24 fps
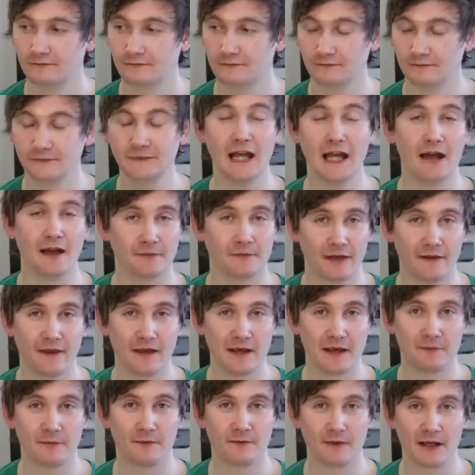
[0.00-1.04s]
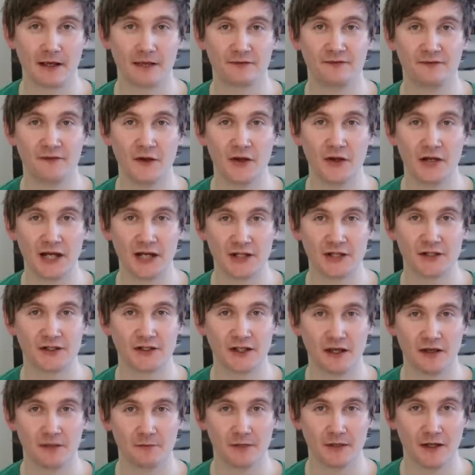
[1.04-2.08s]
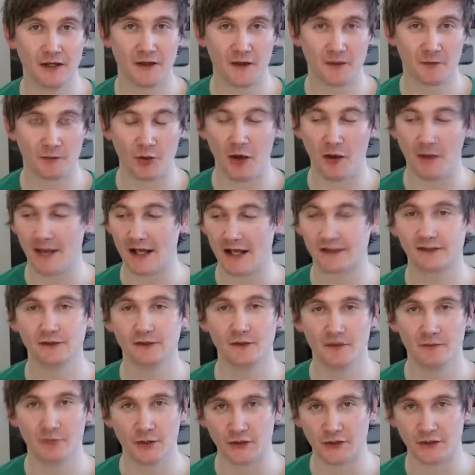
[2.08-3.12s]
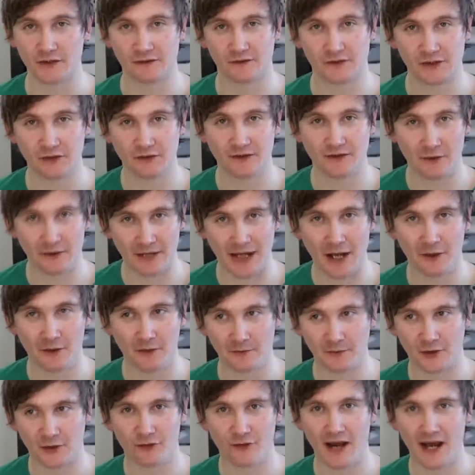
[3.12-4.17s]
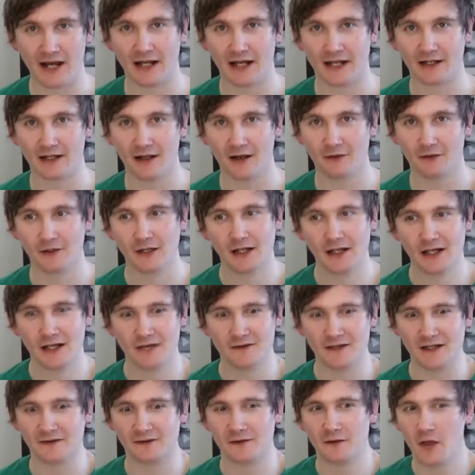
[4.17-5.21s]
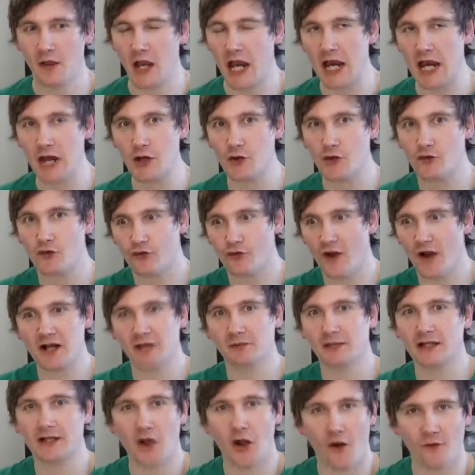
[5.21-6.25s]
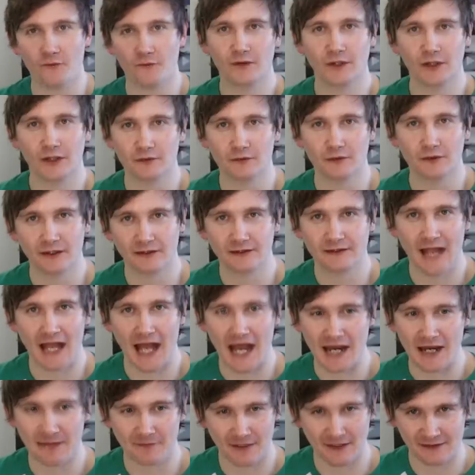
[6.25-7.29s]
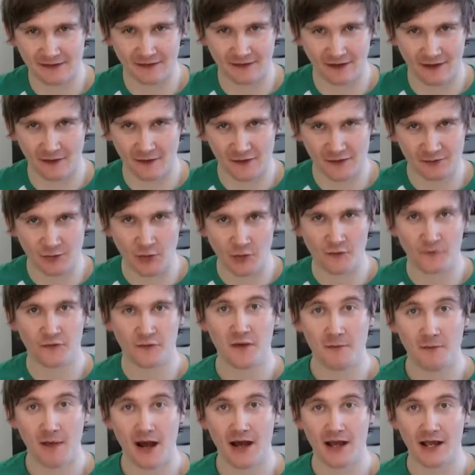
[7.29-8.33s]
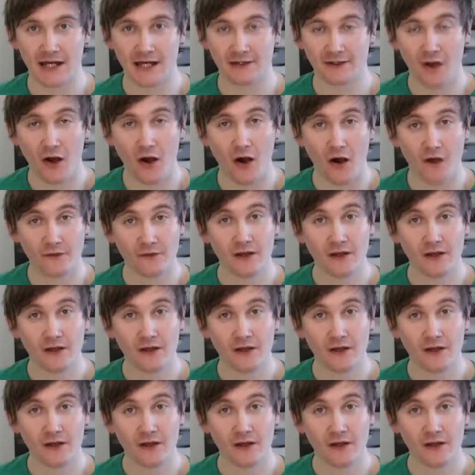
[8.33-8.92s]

Yeah, like they like furnished um, uh, the prop master with a bunch of stuff that would help them create like you know this incredibly convoluted game that's like sprung from the mind of